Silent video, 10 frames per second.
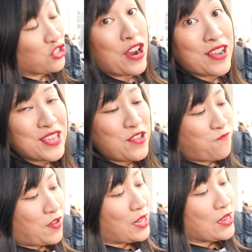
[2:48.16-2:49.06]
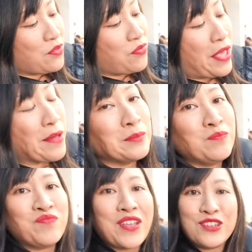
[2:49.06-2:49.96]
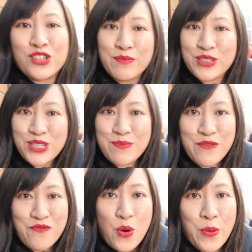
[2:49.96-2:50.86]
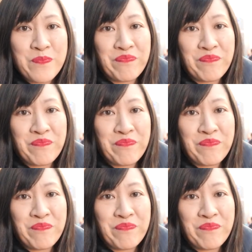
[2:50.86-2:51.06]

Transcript: chunky filling in there. As Thomas said before,